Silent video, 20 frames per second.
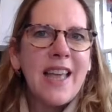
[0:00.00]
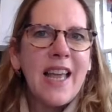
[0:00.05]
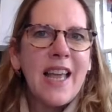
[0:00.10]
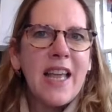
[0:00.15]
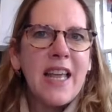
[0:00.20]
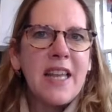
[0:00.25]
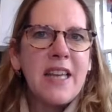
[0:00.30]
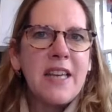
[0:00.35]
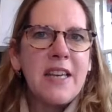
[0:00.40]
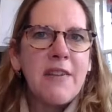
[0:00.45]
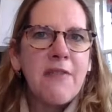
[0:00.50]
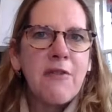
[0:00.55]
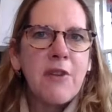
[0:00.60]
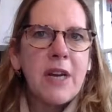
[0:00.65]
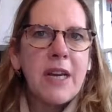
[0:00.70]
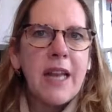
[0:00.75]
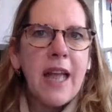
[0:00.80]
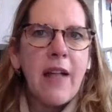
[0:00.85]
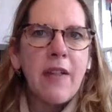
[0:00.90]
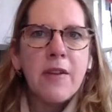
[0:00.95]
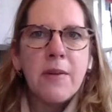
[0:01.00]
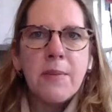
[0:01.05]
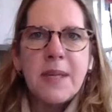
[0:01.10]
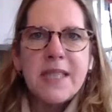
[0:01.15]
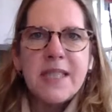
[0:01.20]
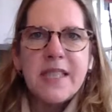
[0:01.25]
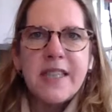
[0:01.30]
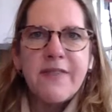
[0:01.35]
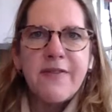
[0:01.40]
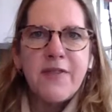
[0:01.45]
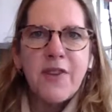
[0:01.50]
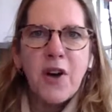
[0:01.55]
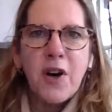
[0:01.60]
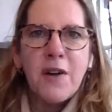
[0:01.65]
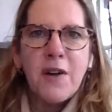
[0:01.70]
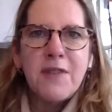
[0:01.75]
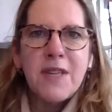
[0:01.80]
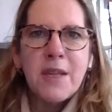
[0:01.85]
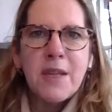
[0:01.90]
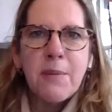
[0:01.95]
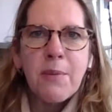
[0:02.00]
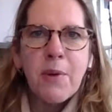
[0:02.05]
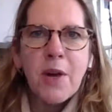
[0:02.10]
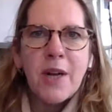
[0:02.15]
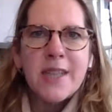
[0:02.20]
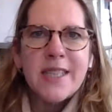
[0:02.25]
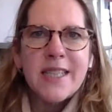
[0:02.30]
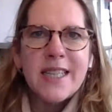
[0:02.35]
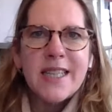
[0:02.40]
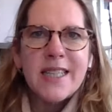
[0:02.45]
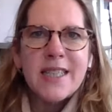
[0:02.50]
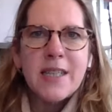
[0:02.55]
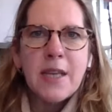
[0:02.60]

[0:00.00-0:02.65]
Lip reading: and different elements involved in the process